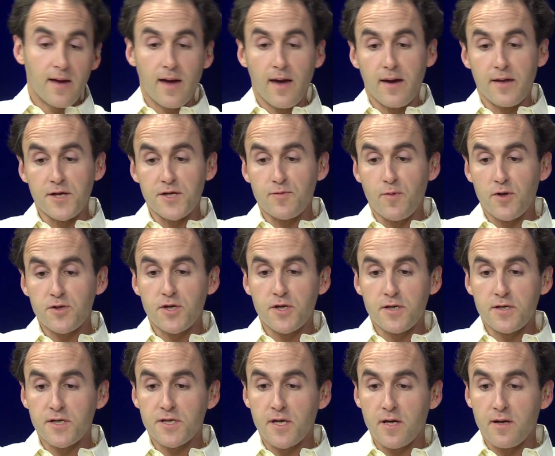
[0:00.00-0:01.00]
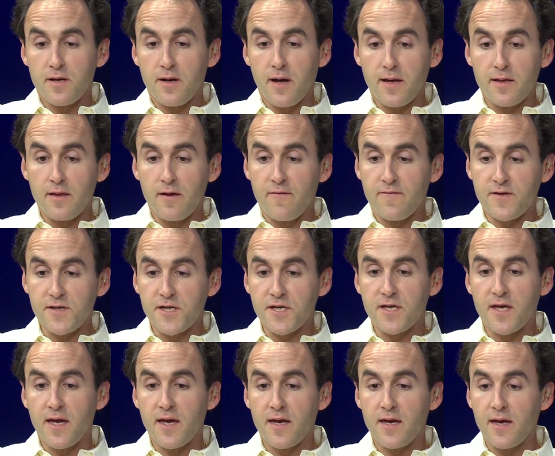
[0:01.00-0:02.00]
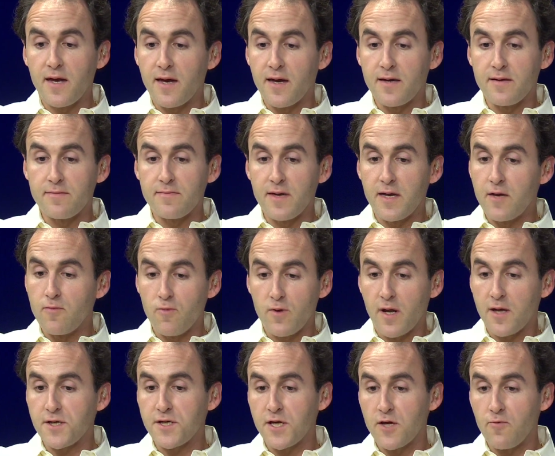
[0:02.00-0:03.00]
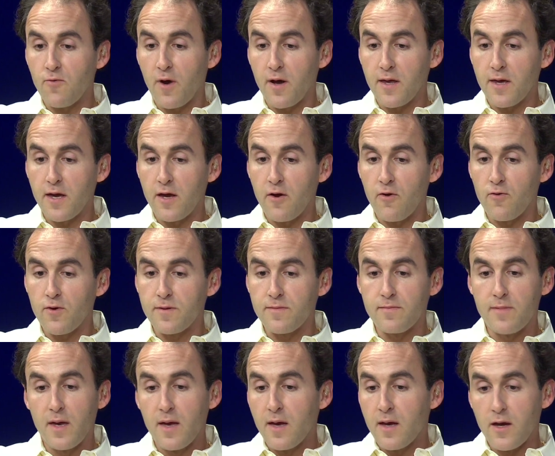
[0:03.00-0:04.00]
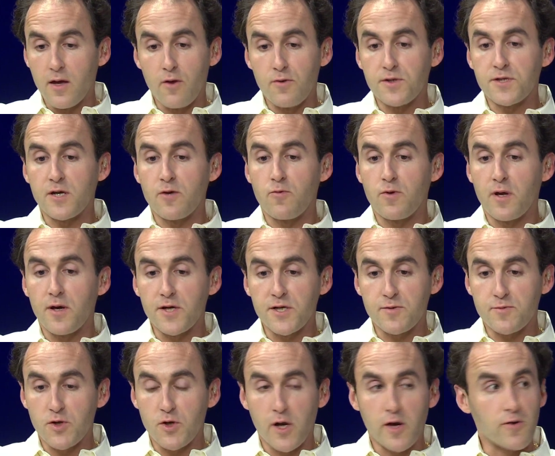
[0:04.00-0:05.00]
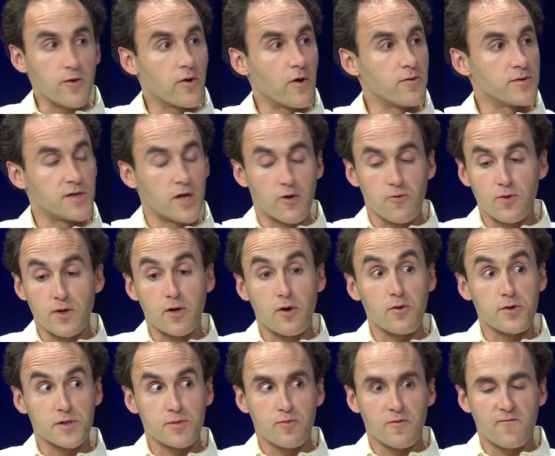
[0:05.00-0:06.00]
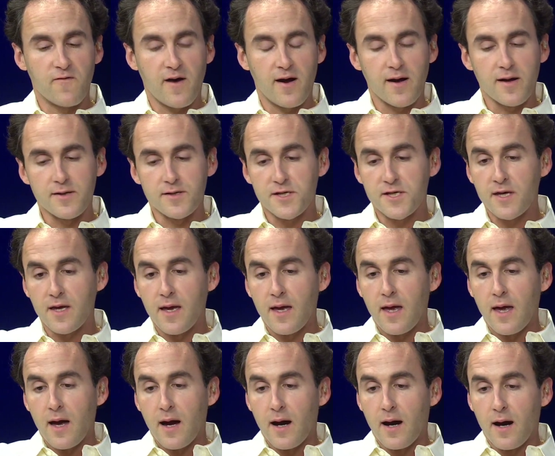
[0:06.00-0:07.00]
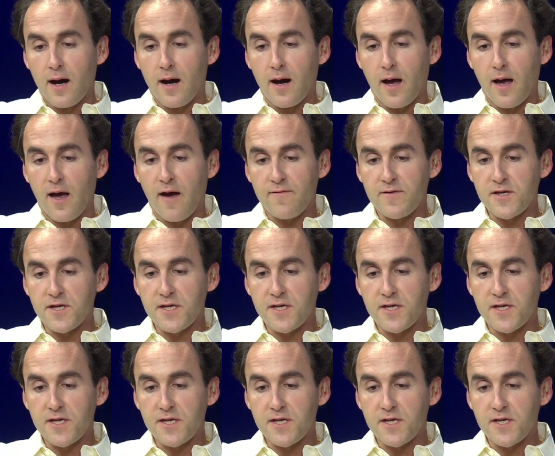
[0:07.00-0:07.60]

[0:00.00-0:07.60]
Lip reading: And as much as I'd love to stay and eat what I see right here, and you know, see what else Generico's provides, I have to